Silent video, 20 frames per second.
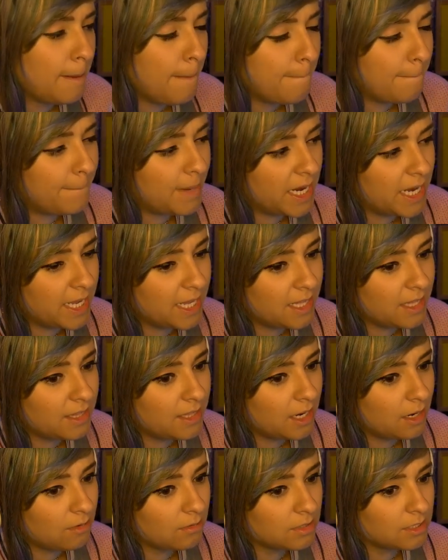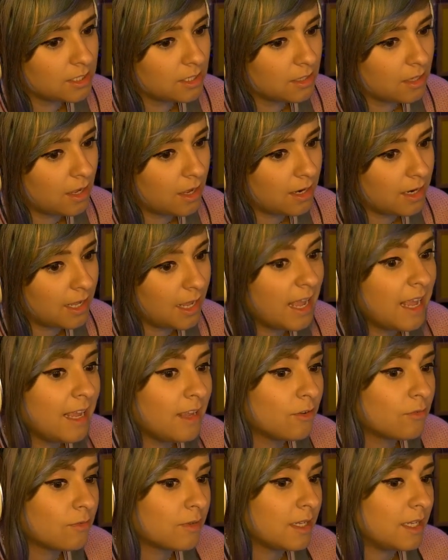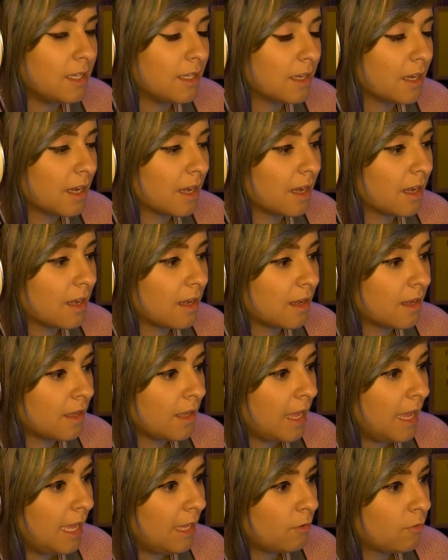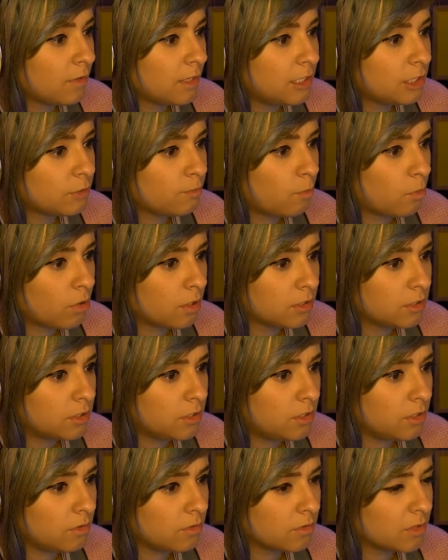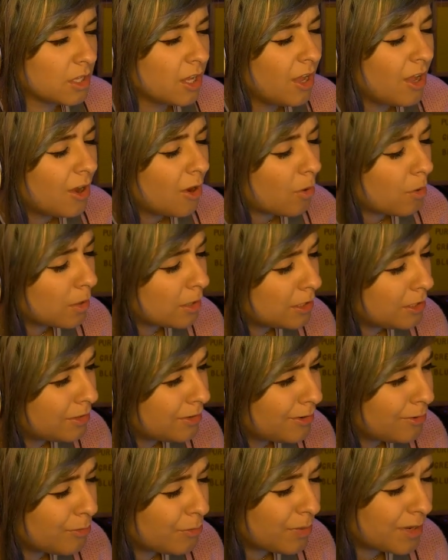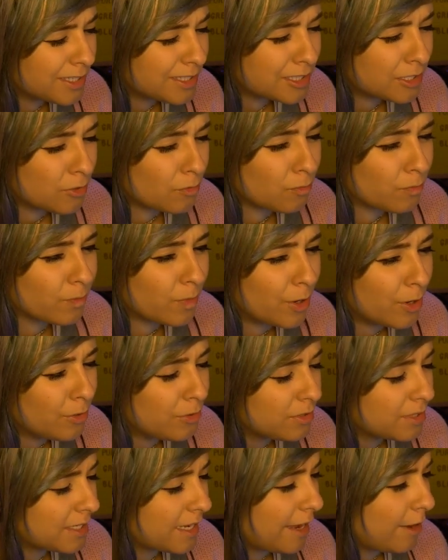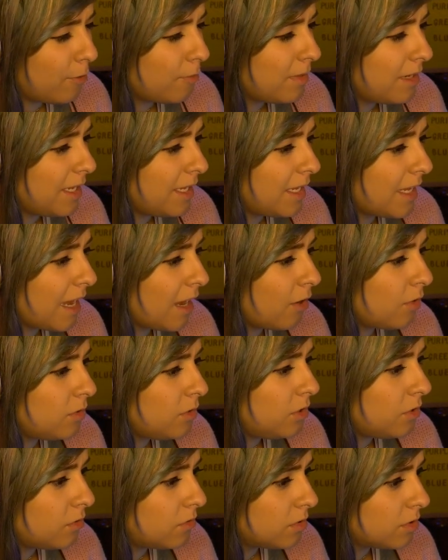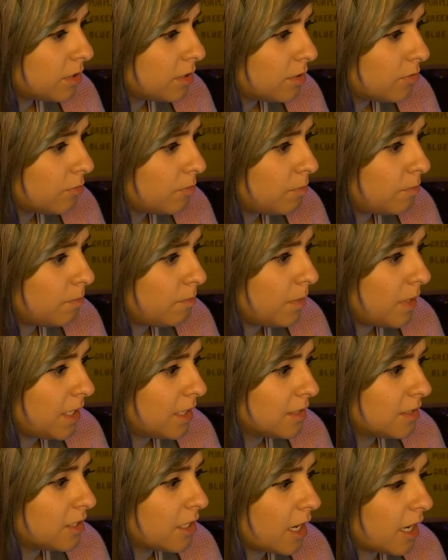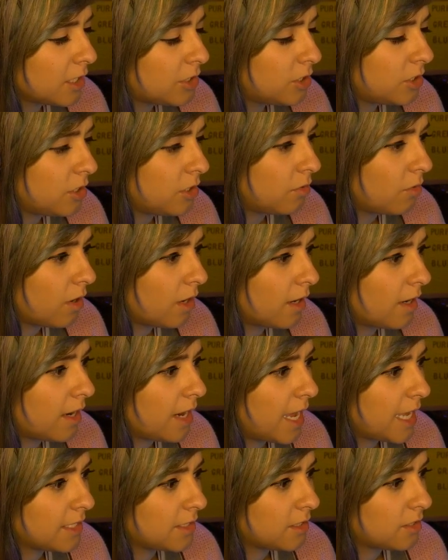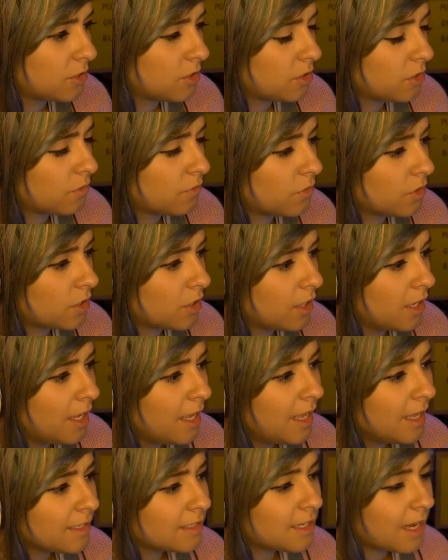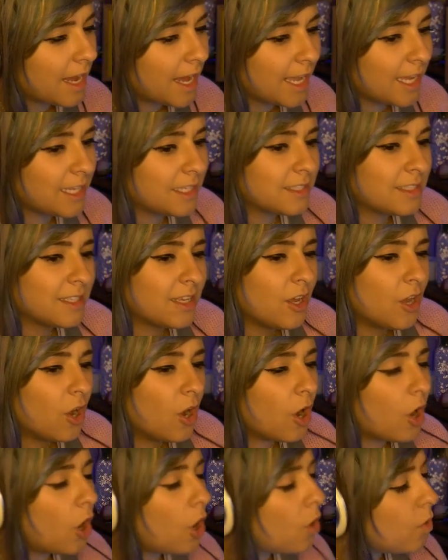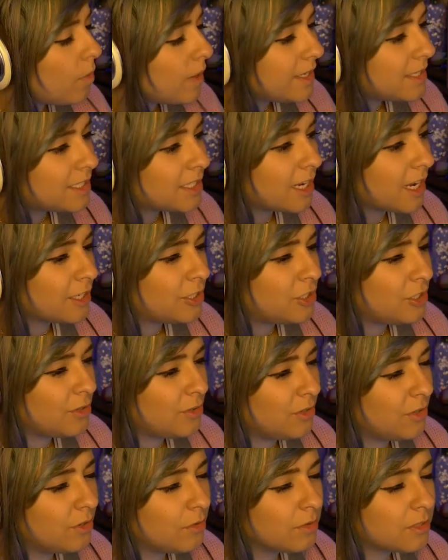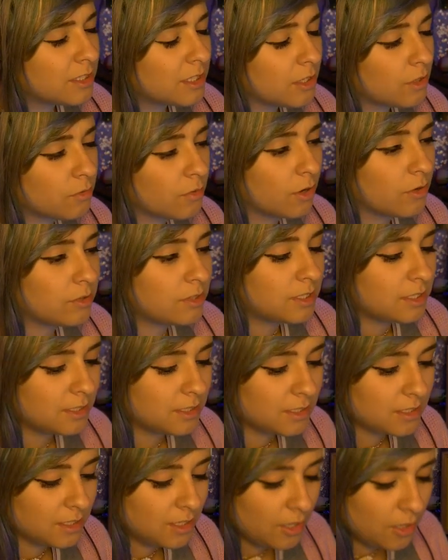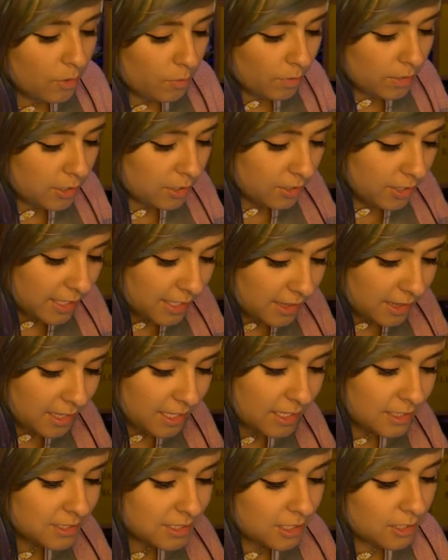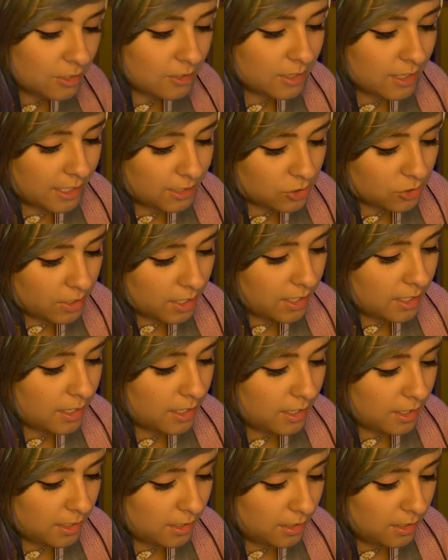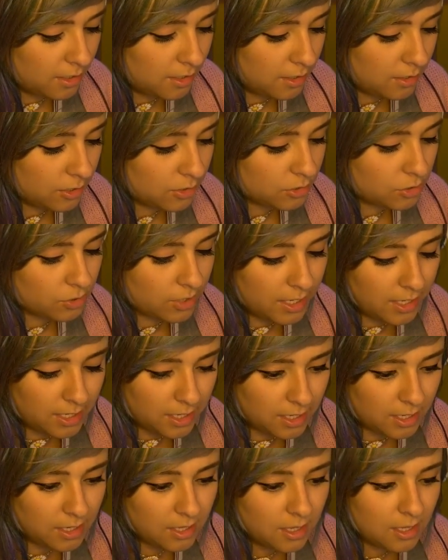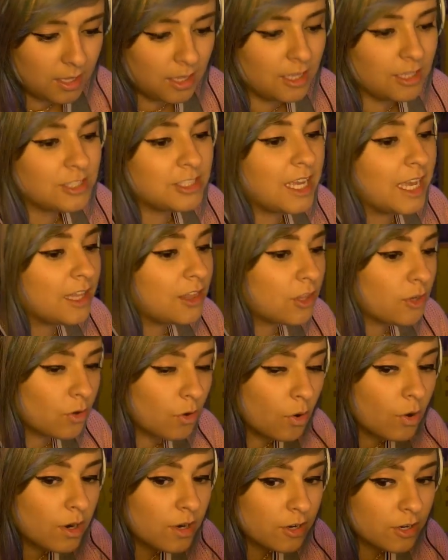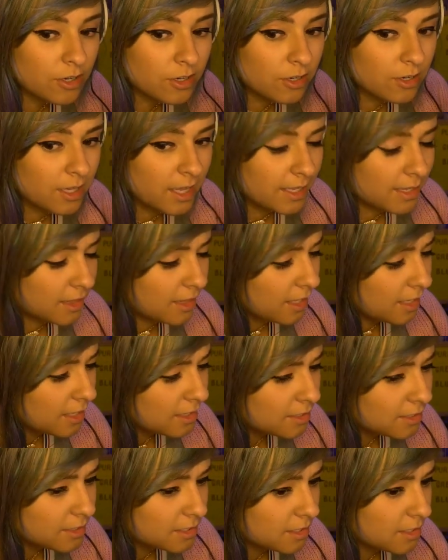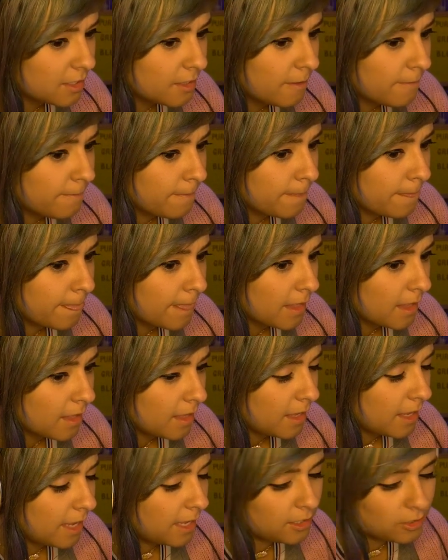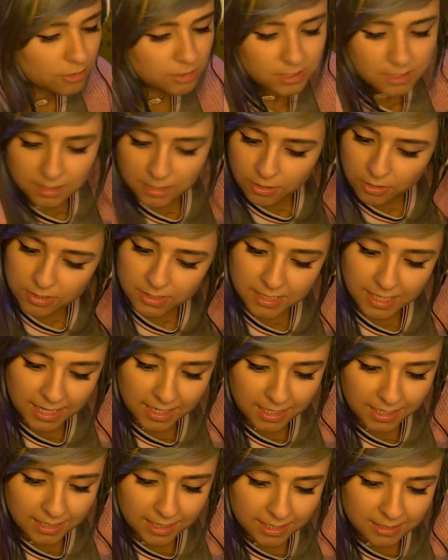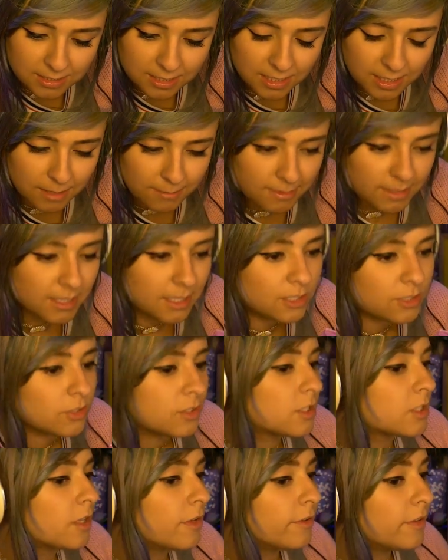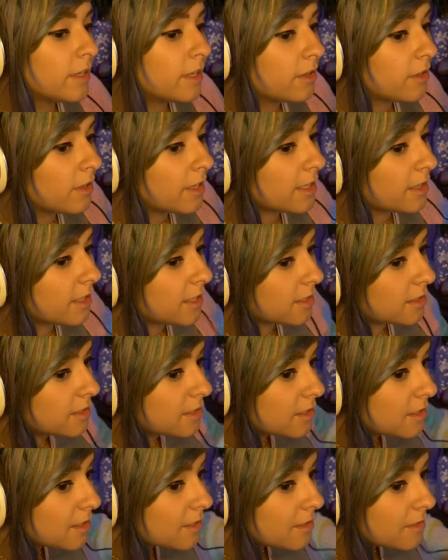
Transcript: But there was a lot of angry sports dudes. Or you know what's gross? How used to being touched you are as a server. Guys always touch you. You know what's the grossest? When you're like this and you're like trying to, you know, you're trying to take their order, you're like this, and you're standing next to them, and they just slowly go like this.